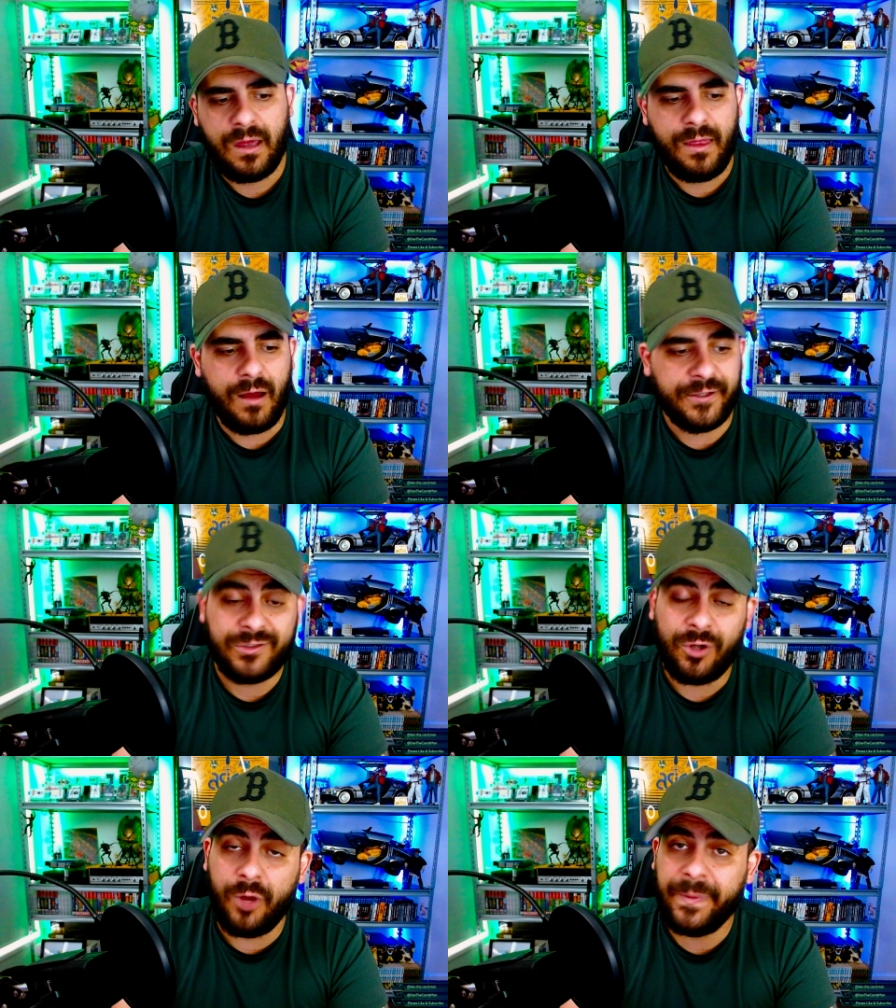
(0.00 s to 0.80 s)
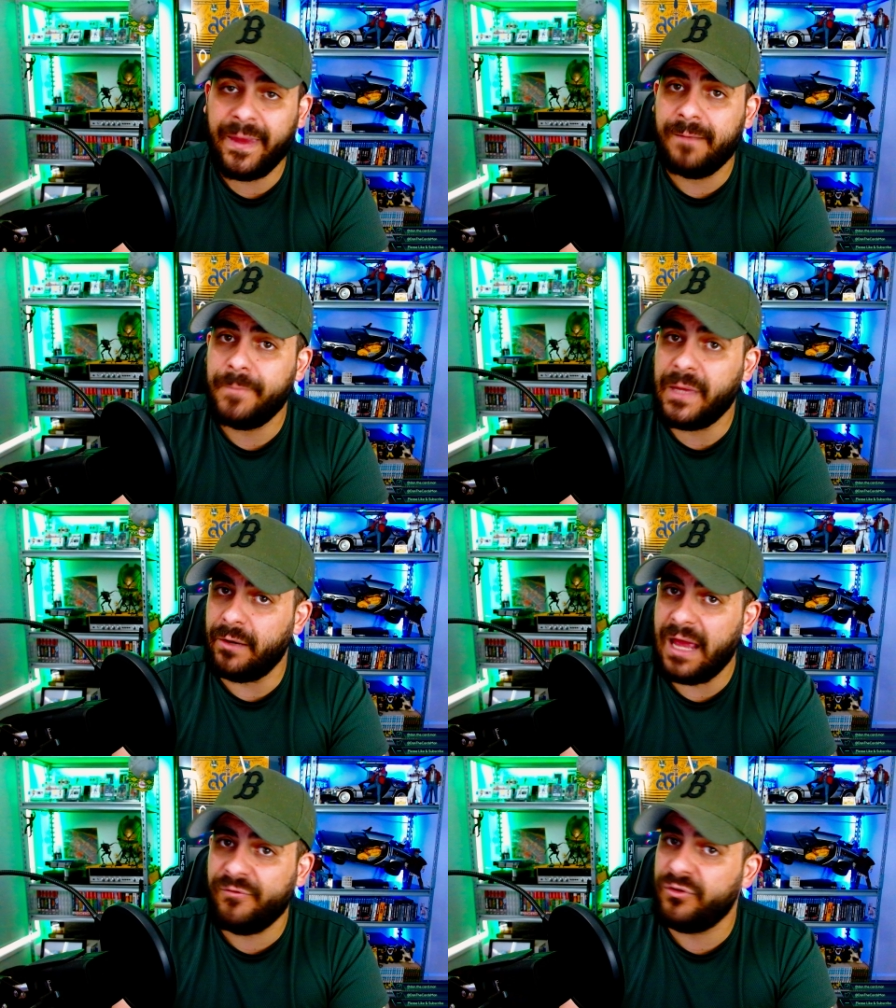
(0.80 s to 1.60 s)
I just hope that you
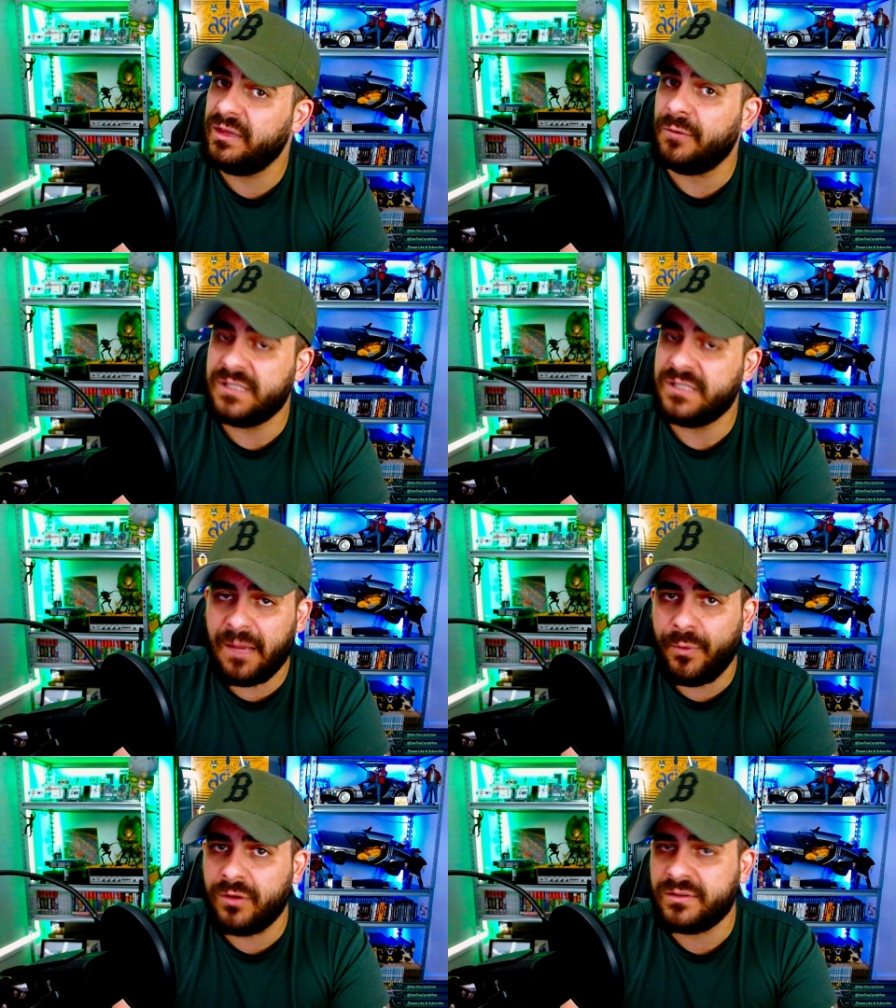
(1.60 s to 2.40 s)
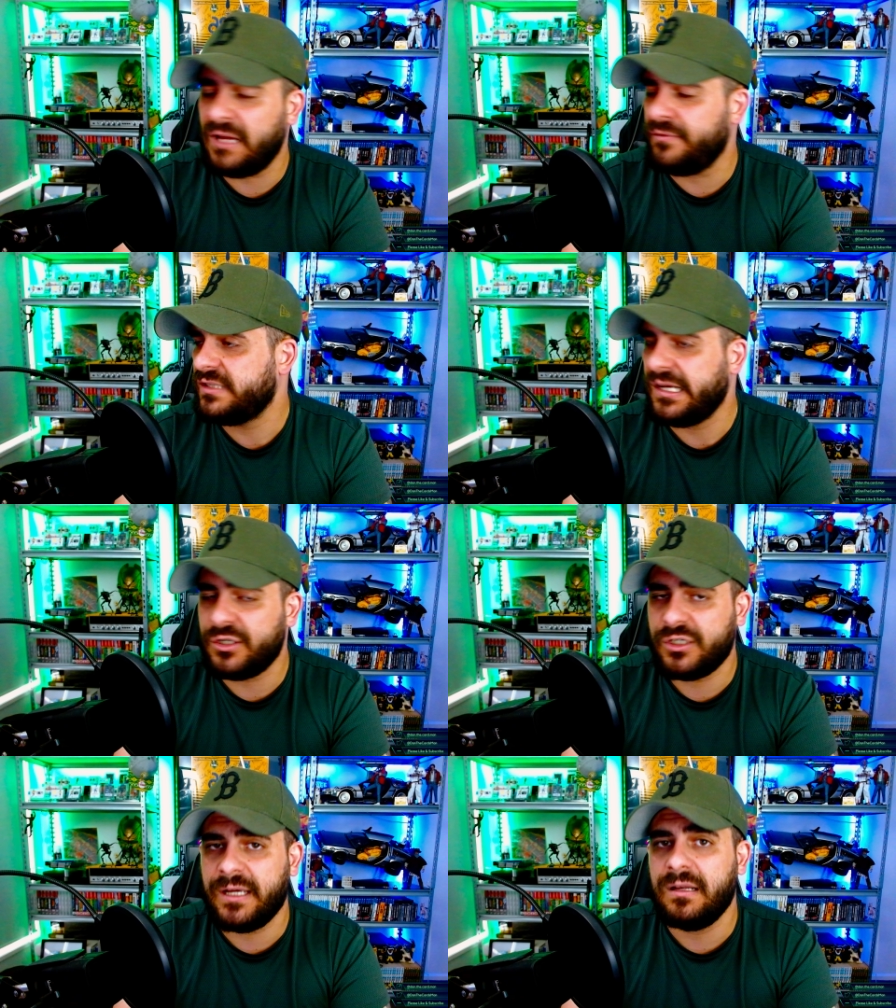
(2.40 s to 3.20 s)
know everything that was in that box, every sticker
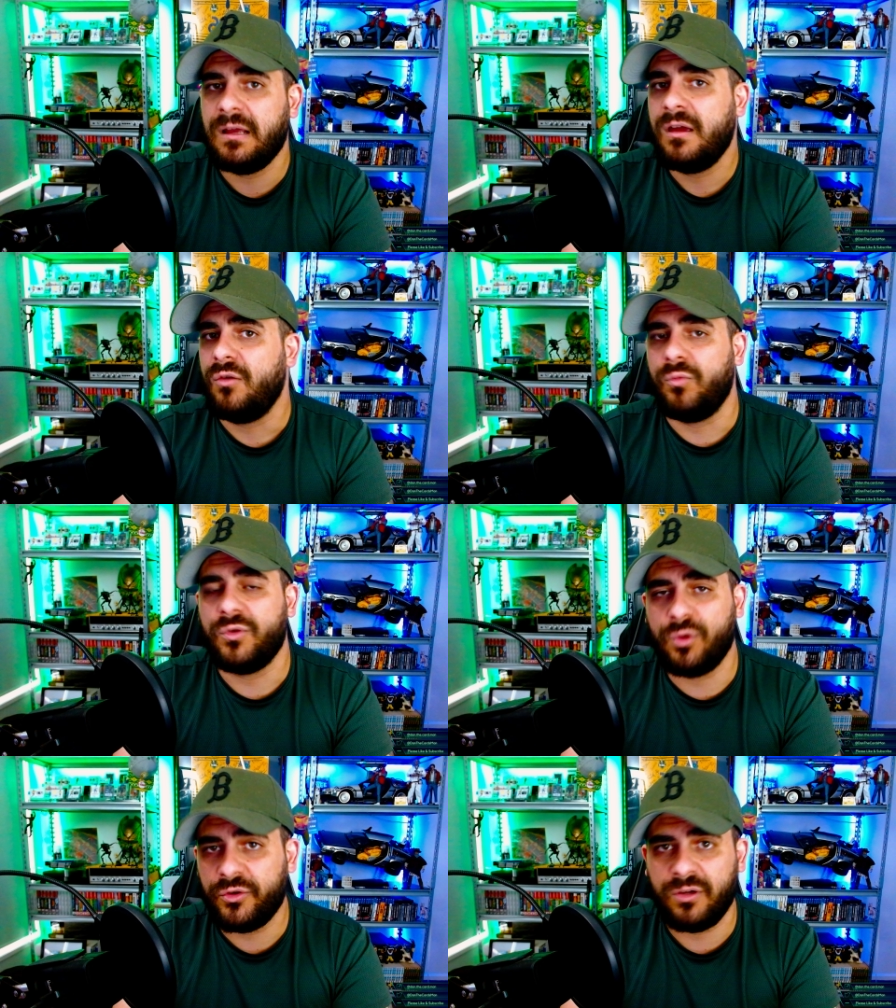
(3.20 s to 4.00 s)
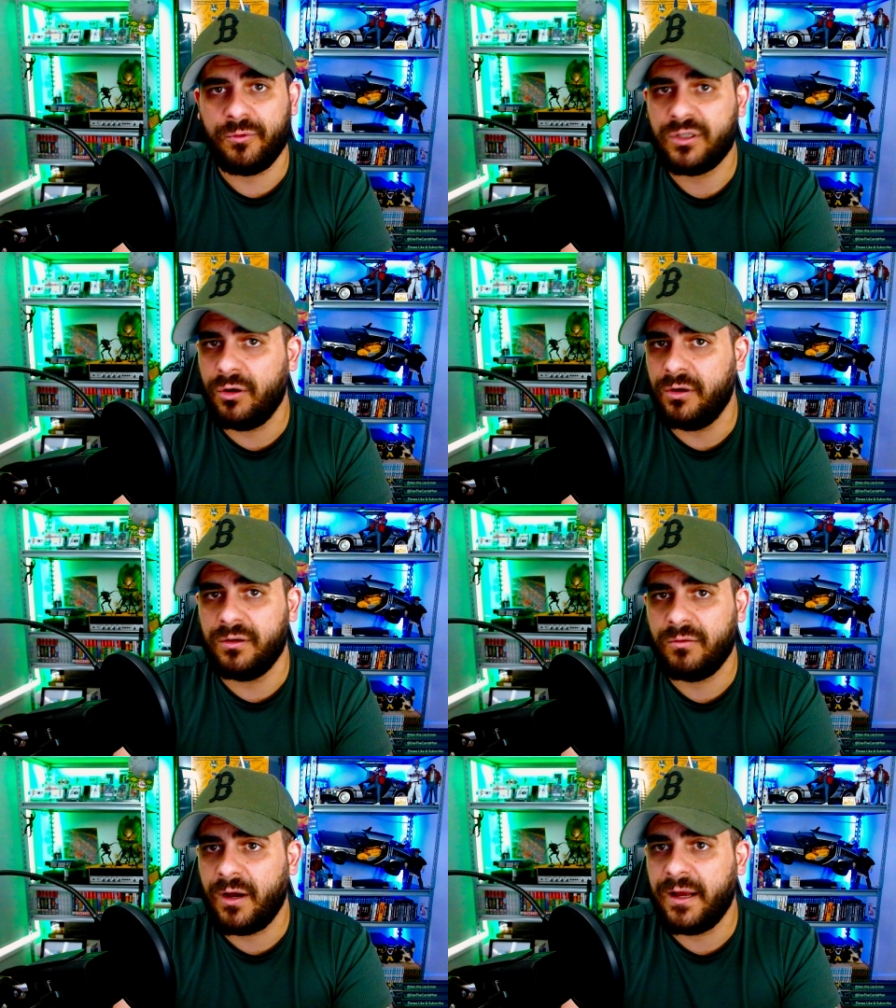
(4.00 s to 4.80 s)
sheet, was also
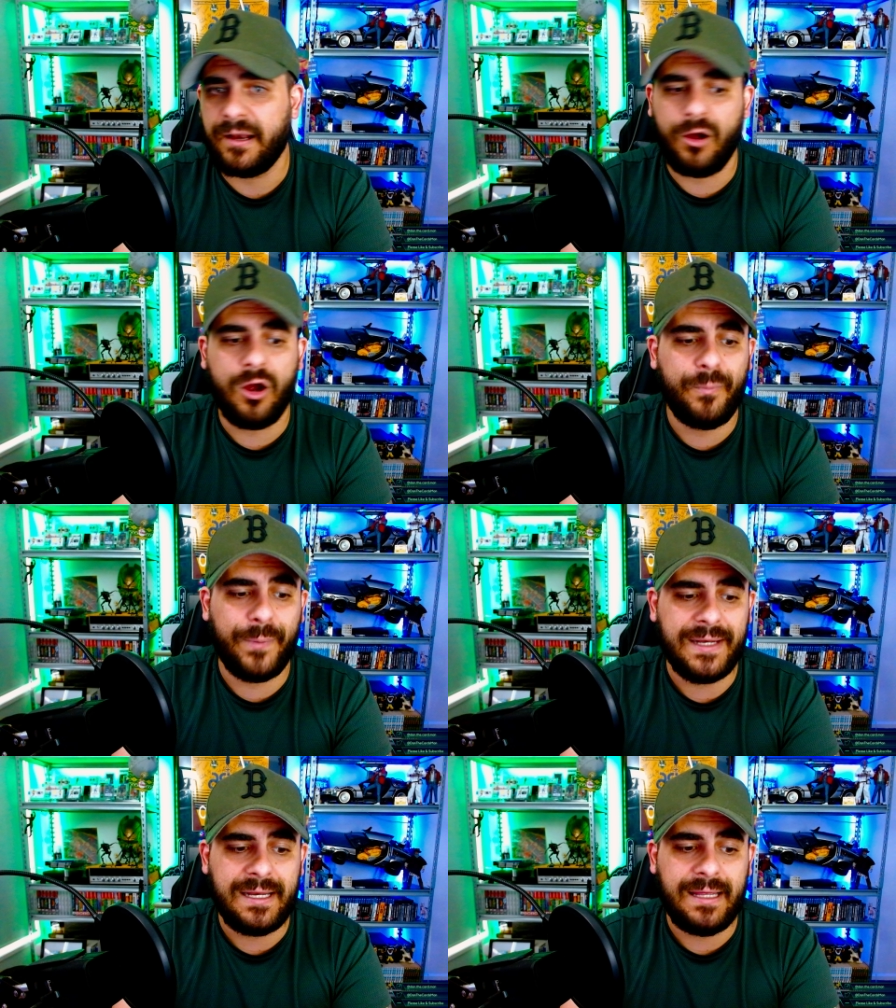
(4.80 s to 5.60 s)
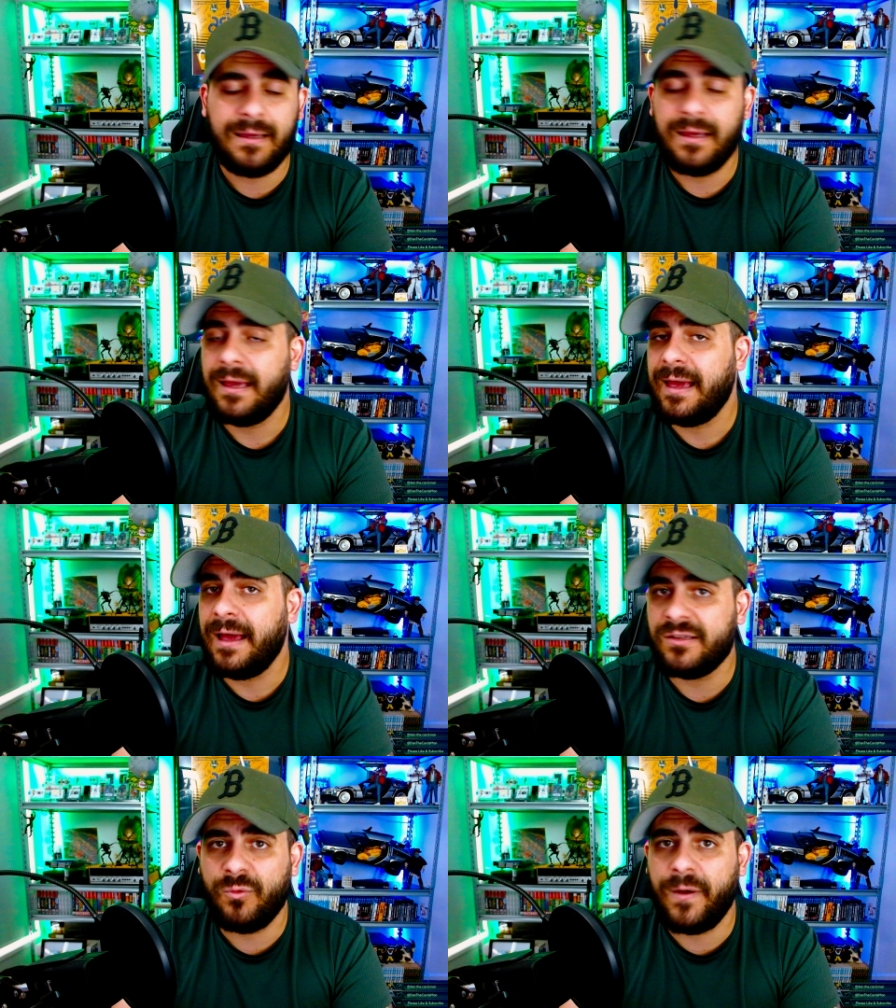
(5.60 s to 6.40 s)
returned. Right, and I hope Panini
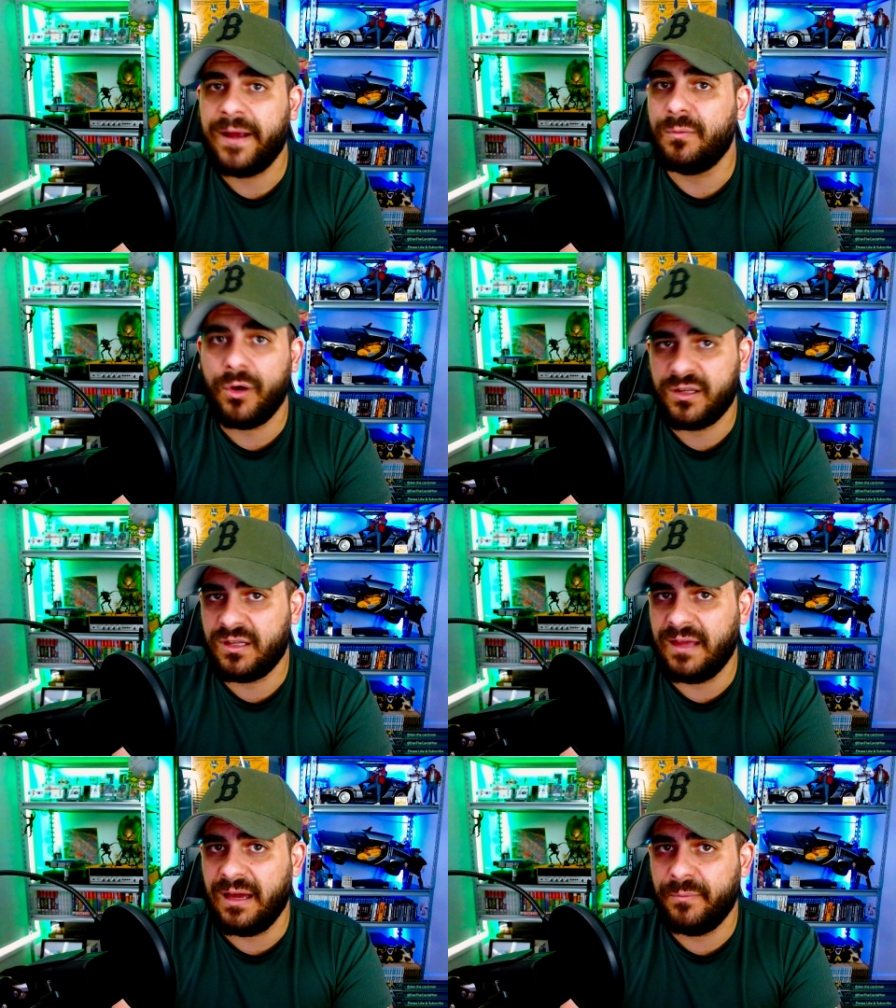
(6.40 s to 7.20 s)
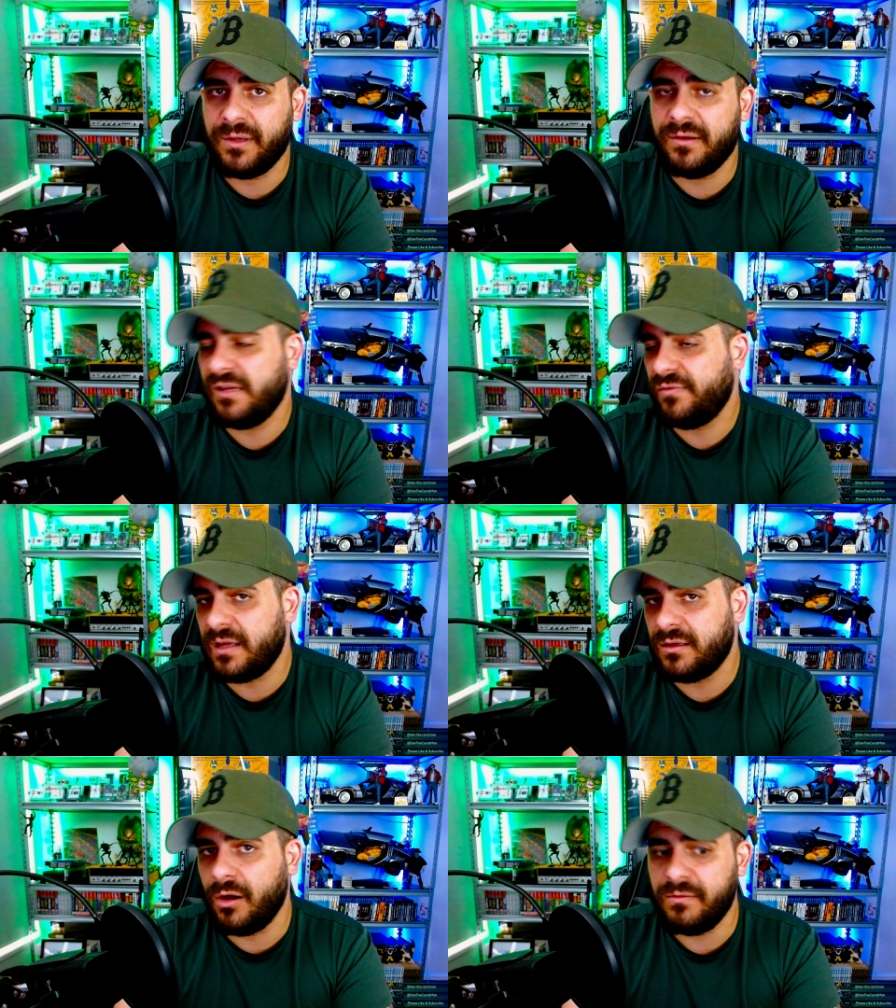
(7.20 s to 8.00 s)
has a way to monitor that because if they
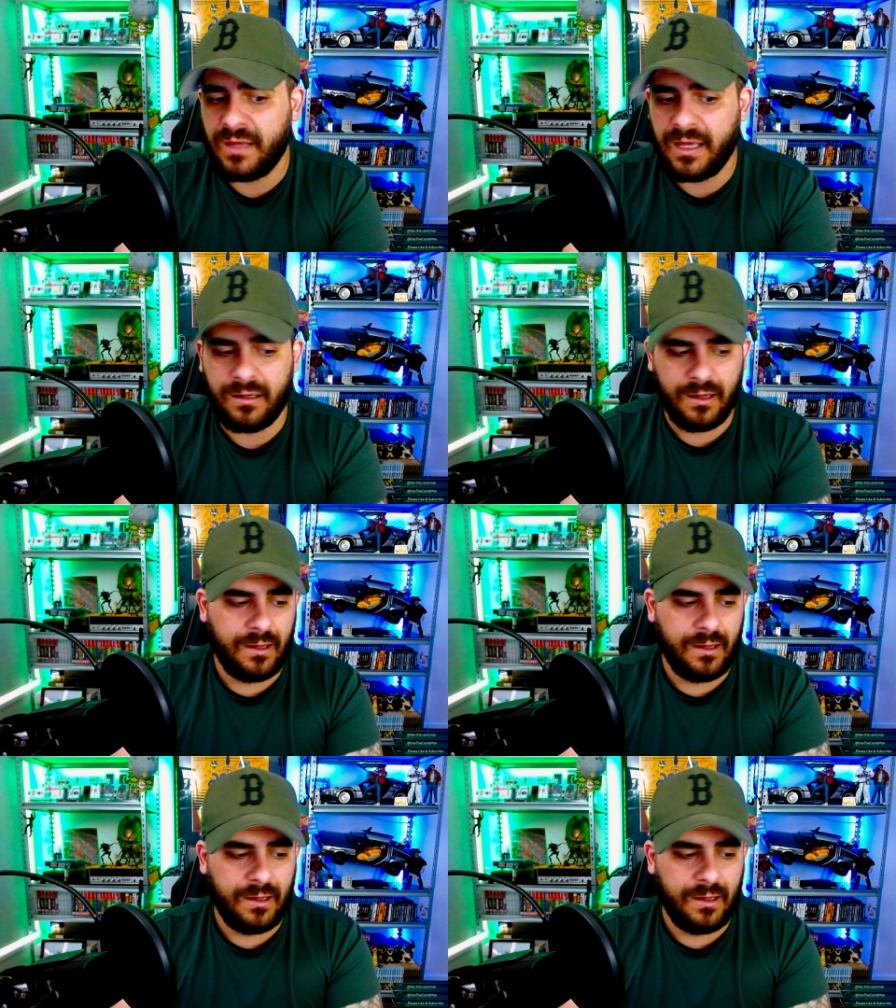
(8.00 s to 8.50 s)
don't, then